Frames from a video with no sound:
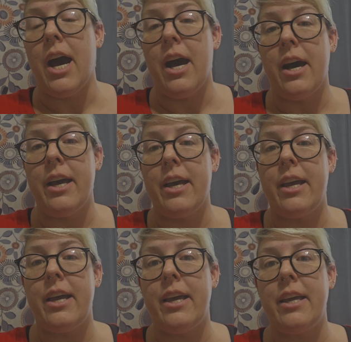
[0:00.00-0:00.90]

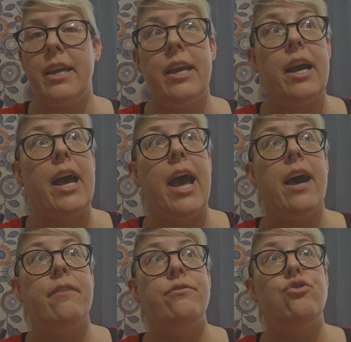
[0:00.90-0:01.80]
I
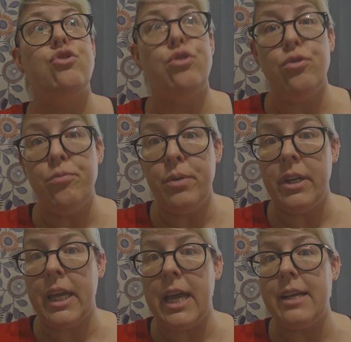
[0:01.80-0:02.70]
have two
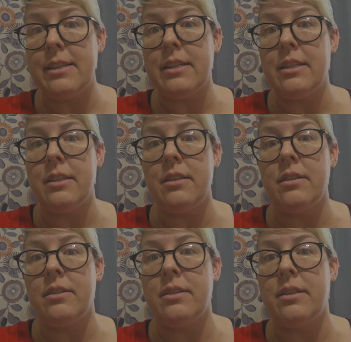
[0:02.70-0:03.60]

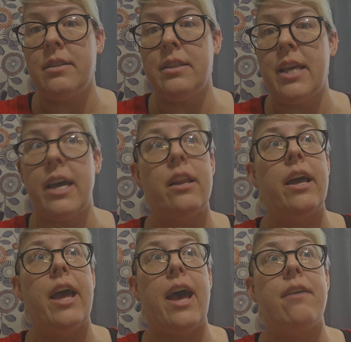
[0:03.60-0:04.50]
bookcases that
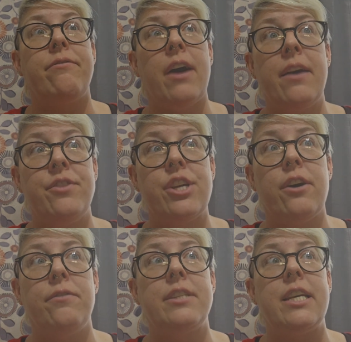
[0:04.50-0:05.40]
have 5
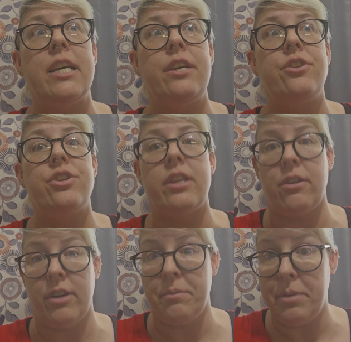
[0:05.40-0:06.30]
shelves each
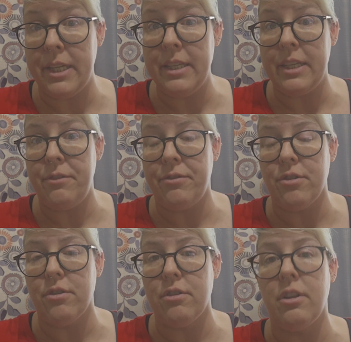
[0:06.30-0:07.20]
that are completely
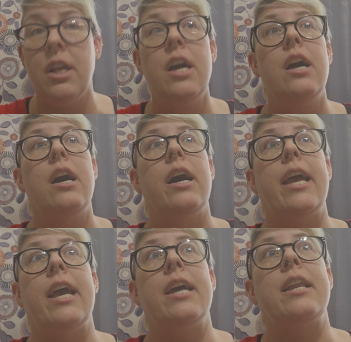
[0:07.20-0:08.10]
full.
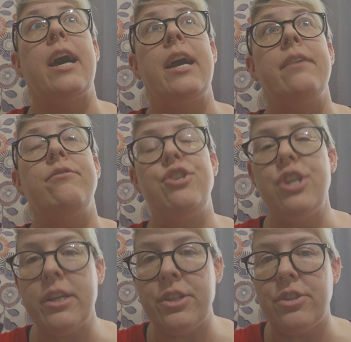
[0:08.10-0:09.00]
And I've
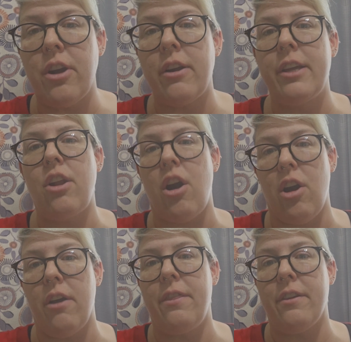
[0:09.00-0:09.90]
just started
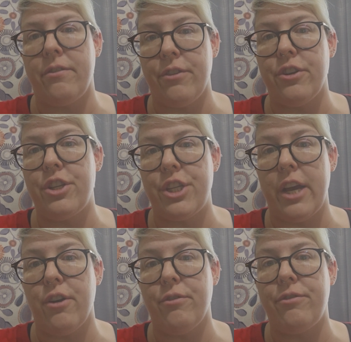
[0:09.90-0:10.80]
on the first
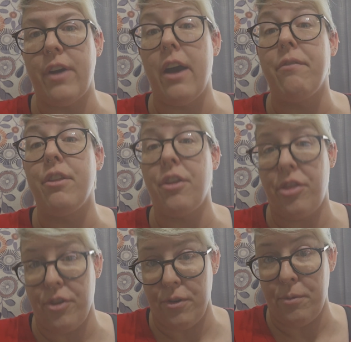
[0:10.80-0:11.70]
shelf of the
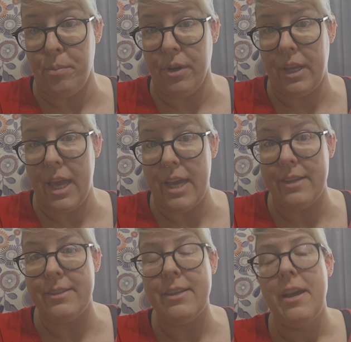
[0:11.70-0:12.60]
third
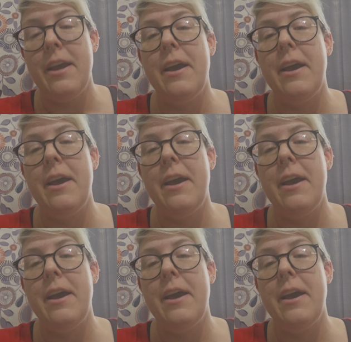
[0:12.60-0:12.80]
bookcase.